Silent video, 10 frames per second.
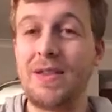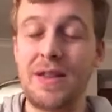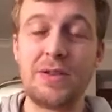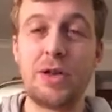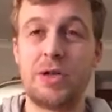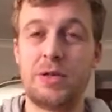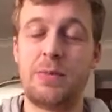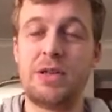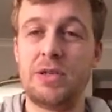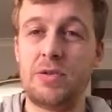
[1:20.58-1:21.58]
This caused the
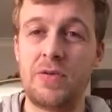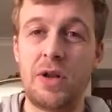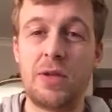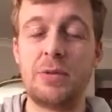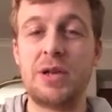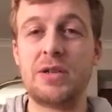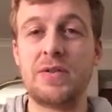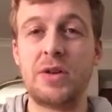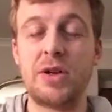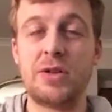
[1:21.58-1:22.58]
Peasants' Revolt because,
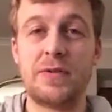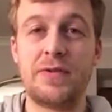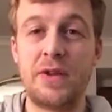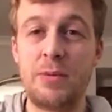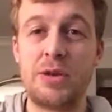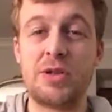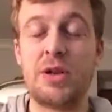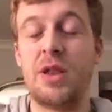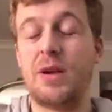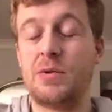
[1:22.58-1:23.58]
of course, the freemen
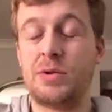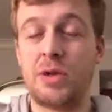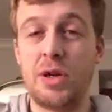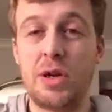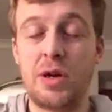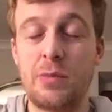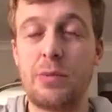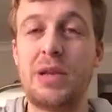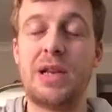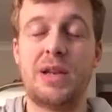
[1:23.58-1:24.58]
saw that was
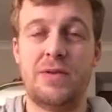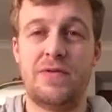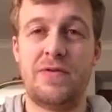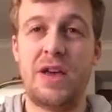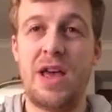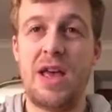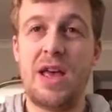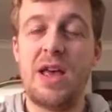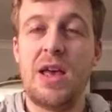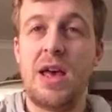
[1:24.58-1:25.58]
completely unfair,
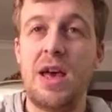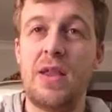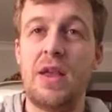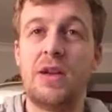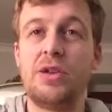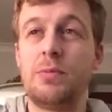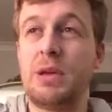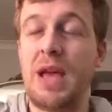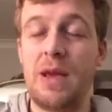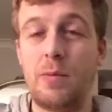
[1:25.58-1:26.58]
and they should
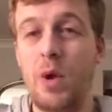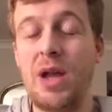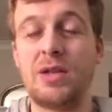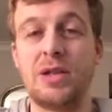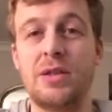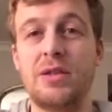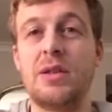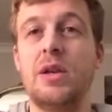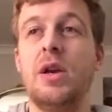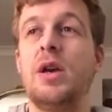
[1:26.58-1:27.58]
be getting wages
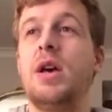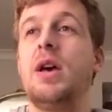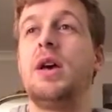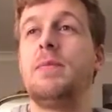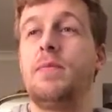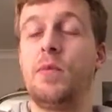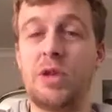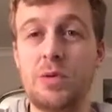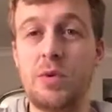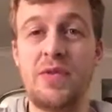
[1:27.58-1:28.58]

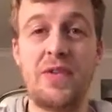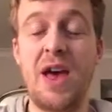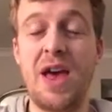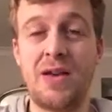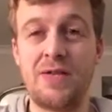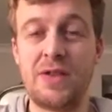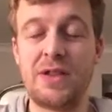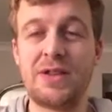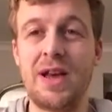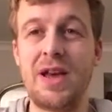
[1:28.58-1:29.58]
which were fair for
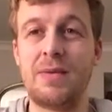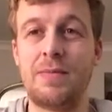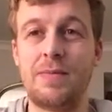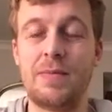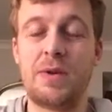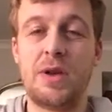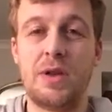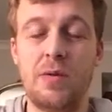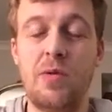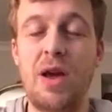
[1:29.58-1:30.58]
the time,
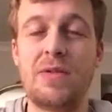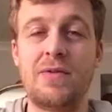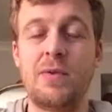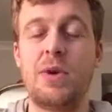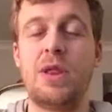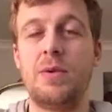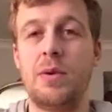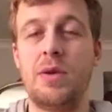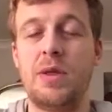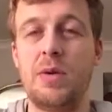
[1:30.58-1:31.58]
the right for what they
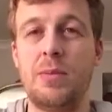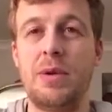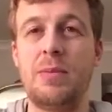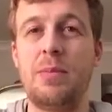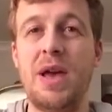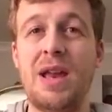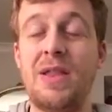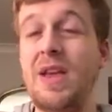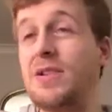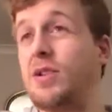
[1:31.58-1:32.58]
were being paid.
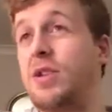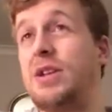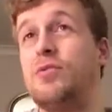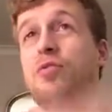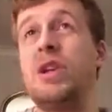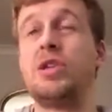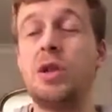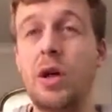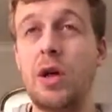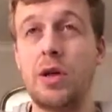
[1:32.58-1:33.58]
And they saw these rich
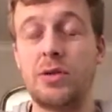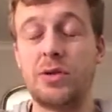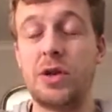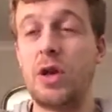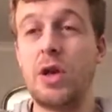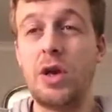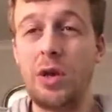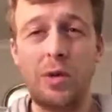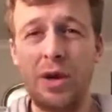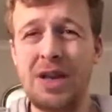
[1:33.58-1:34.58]
lords,
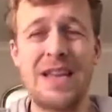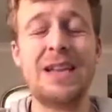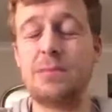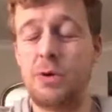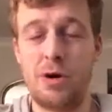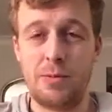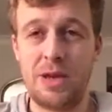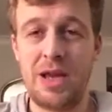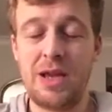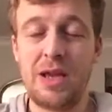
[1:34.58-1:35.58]
who don't need more
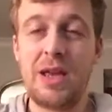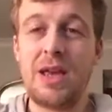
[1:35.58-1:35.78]
money,